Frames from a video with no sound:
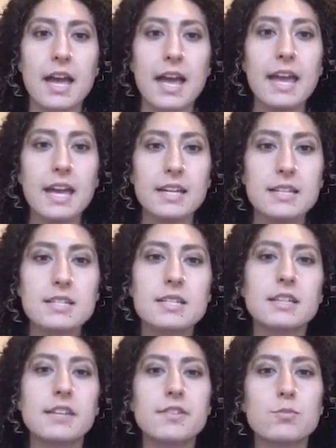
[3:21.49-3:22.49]
And
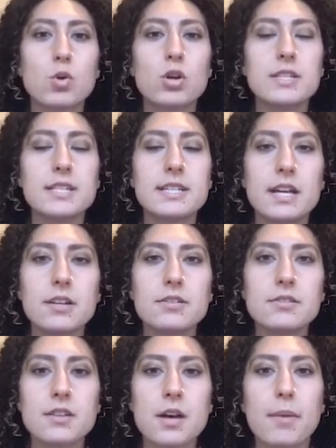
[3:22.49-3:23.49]
give it more
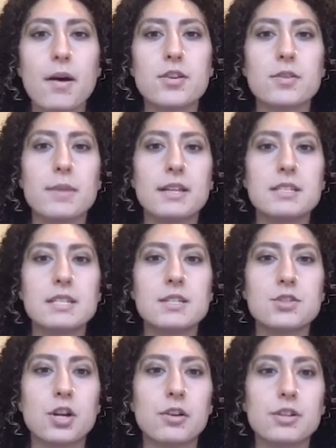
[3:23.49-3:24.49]
details about your
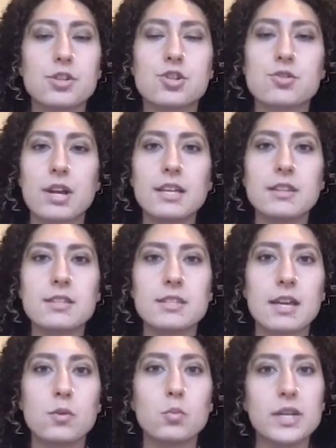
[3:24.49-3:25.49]
mentee's current strengths
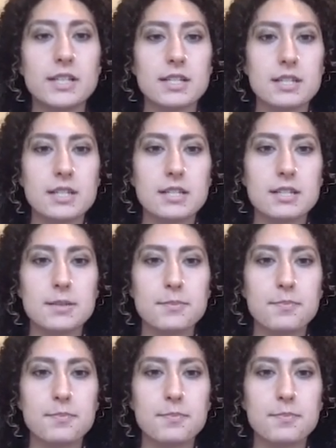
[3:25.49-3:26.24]
and weaknesses.